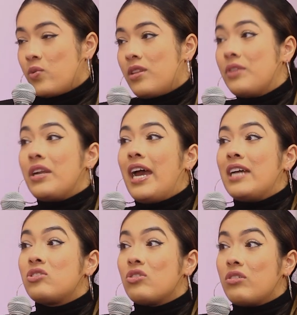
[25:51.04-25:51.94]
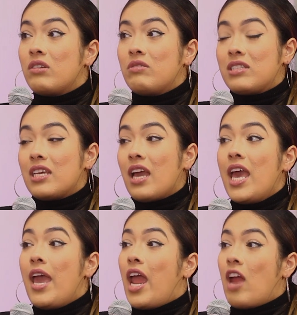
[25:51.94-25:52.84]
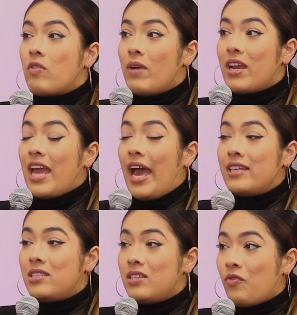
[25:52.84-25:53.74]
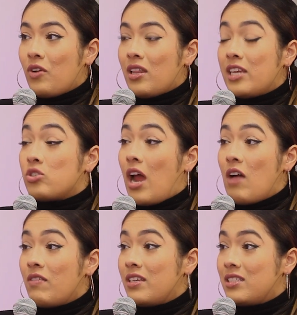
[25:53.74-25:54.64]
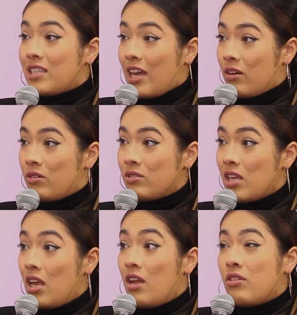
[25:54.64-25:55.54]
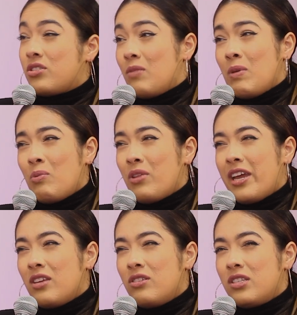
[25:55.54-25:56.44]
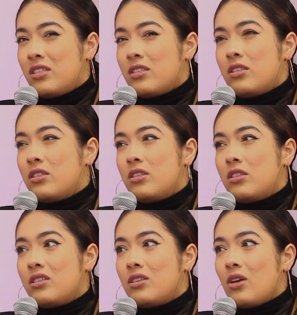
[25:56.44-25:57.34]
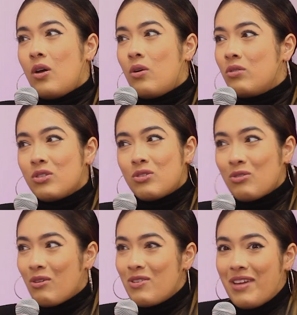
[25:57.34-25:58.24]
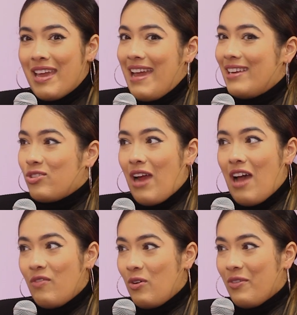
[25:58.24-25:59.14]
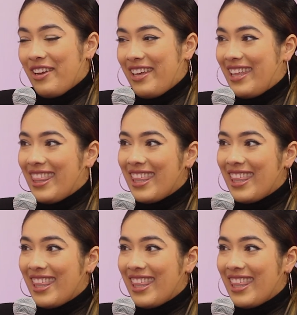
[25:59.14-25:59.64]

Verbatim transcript: one thing that I had to learn. It's like everybody has different like traveling styles. There's certain people that you just you don't can't travel. Tra- you with. can't travel like they're, with. They're